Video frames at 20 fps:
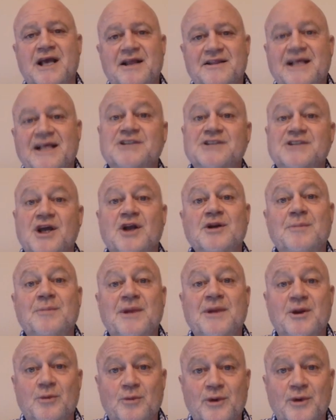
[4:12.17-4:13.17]
that's going to
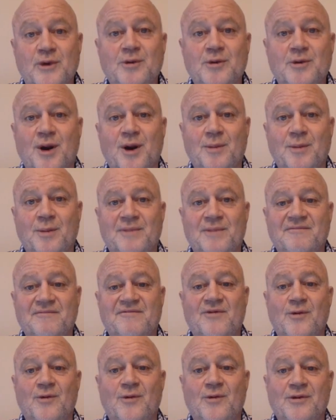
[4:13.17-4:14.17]
be a real problem
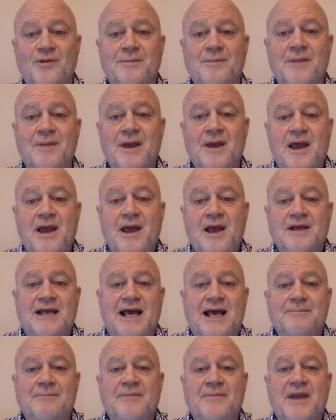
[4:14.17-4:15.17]
for
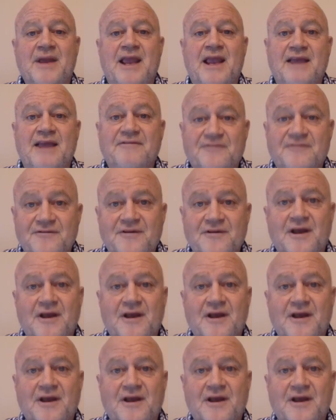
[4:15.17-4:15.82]
them. If